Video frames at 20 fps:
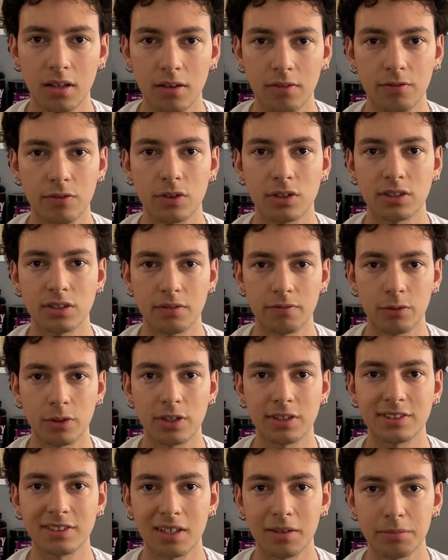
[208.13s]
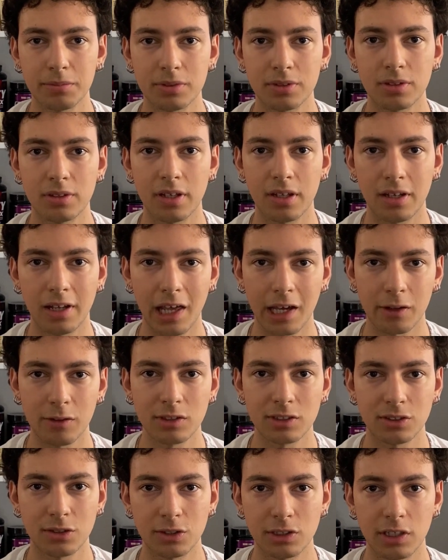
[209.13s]
For example, a language
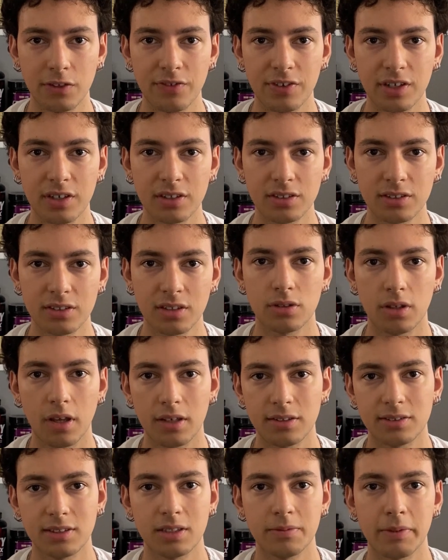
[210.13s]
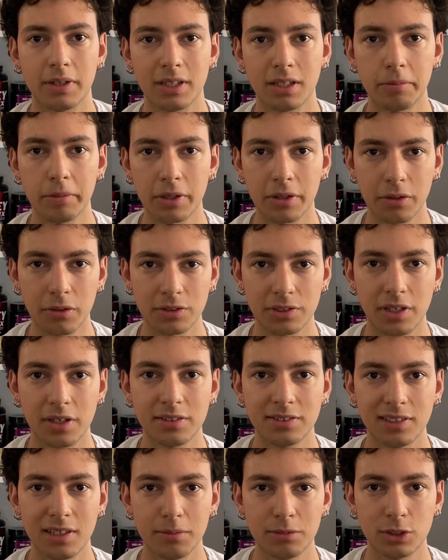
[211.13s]
certificate, a C1 level GOTE
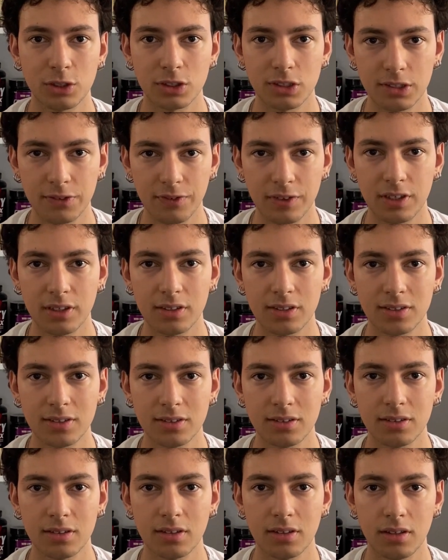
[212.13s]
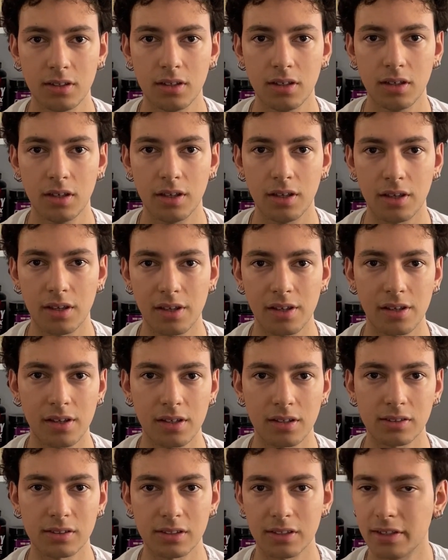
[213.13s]
exam certificate,
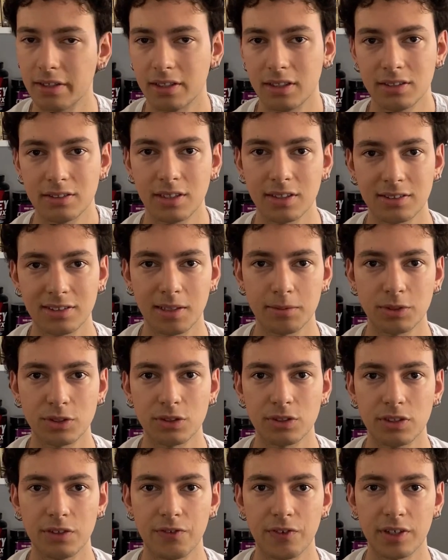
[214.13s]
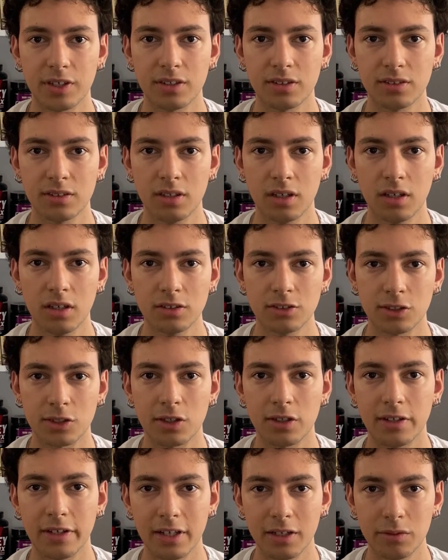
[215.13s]
and an IELTS exam certificate. So
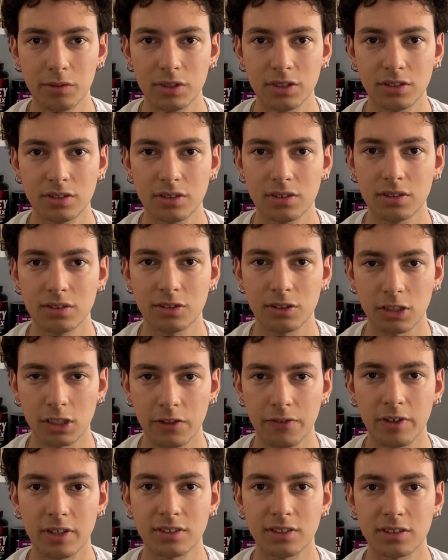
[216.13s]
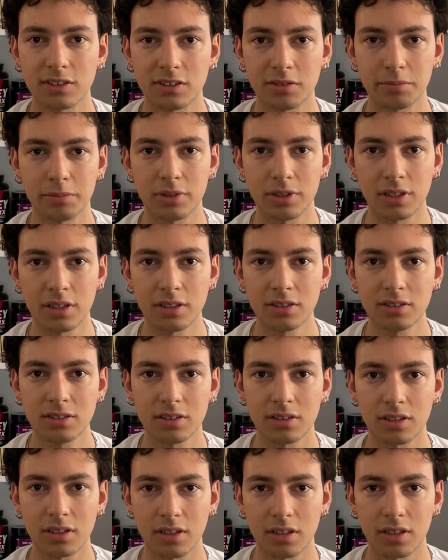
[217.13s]
the language certificates are complete
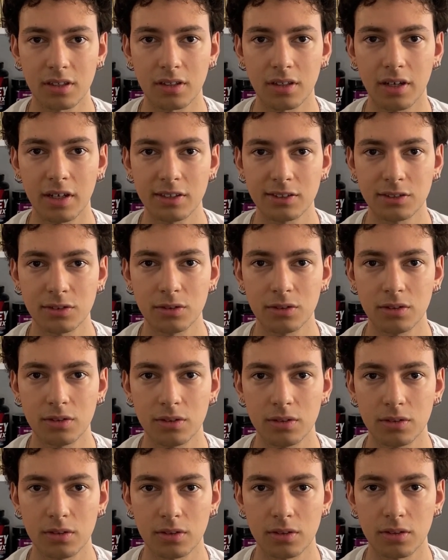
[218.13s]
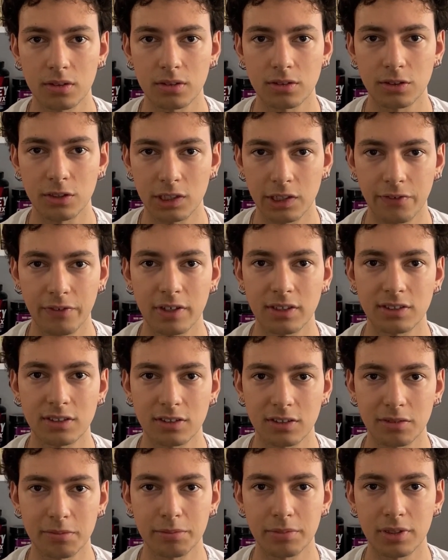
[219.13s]
and high school certificates are
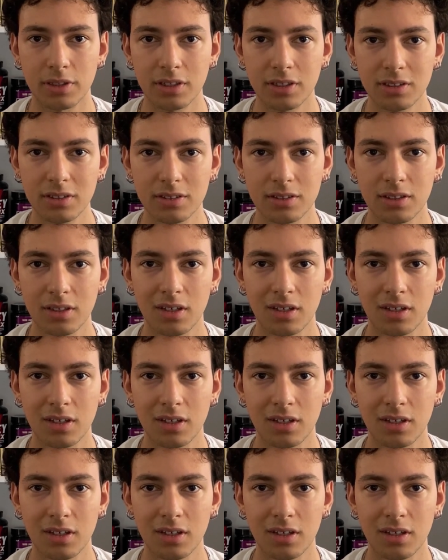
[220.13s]
complete.